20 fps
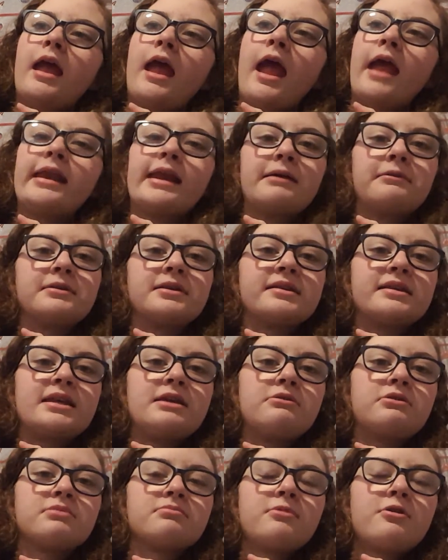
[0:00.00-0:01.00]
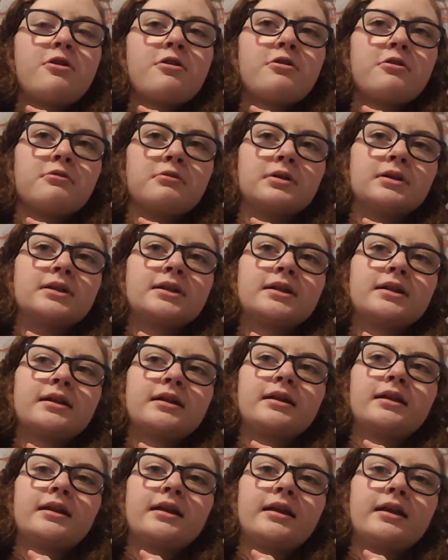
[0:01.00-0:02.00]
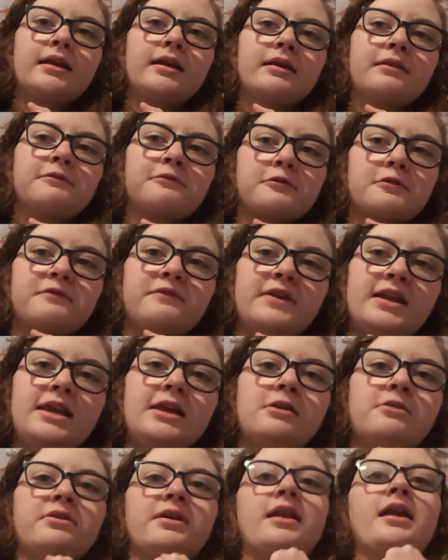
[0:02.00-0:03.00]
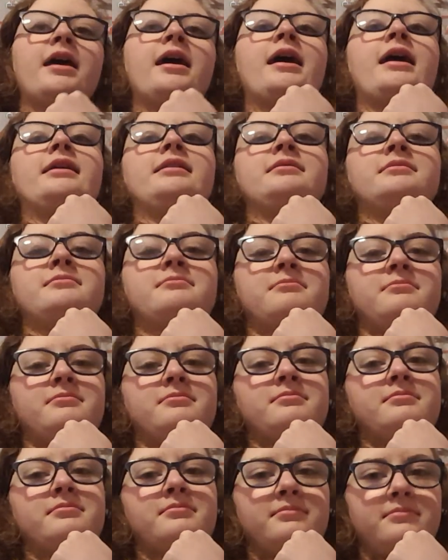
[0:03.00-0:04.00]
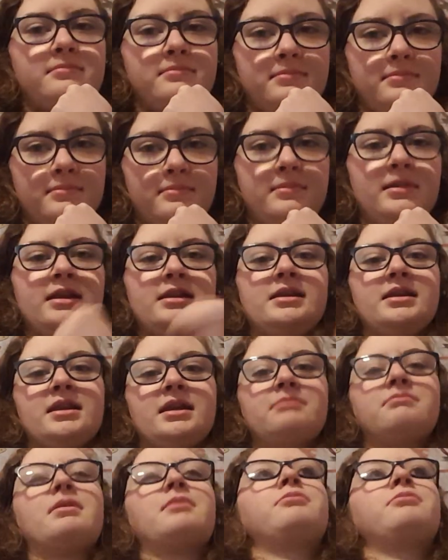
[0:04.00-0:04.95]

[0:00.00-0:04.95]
And I will see you tomorrow for a video that I need to come